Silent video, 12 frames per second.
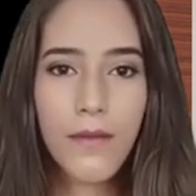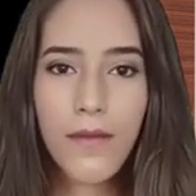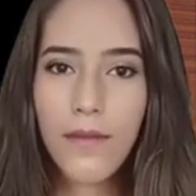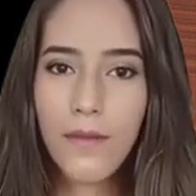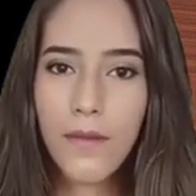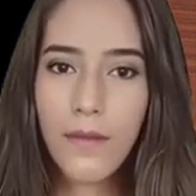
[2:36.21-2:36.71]

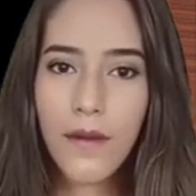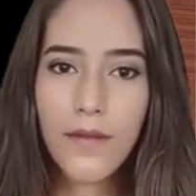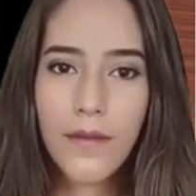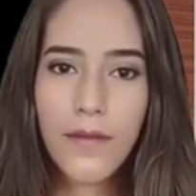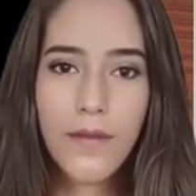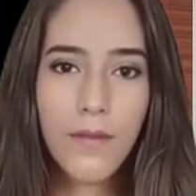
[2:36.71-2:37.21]
and
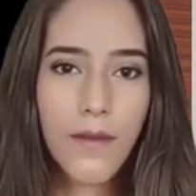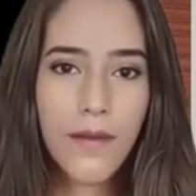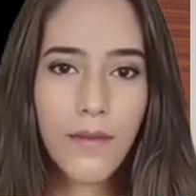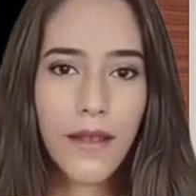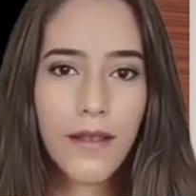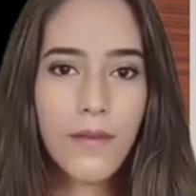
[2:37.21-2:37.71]
permissions must
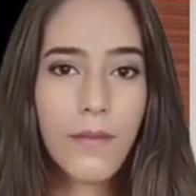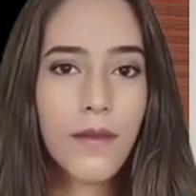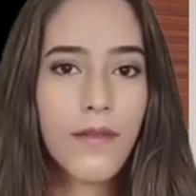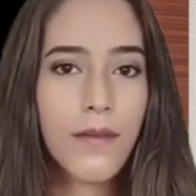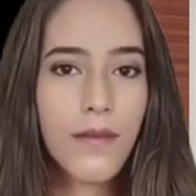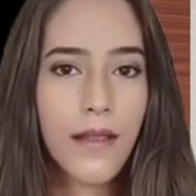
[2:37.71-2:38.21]
be
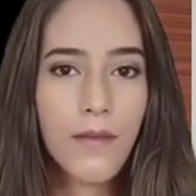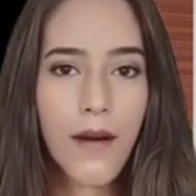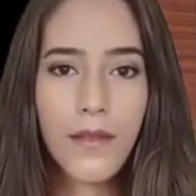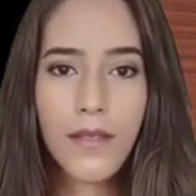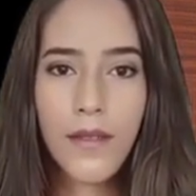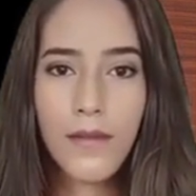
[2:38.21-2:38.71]
explicitly
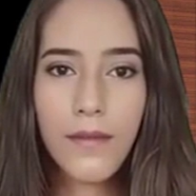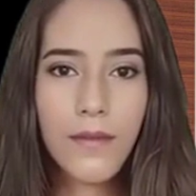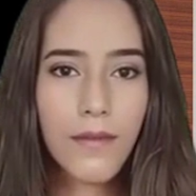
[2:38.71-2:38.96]
granted.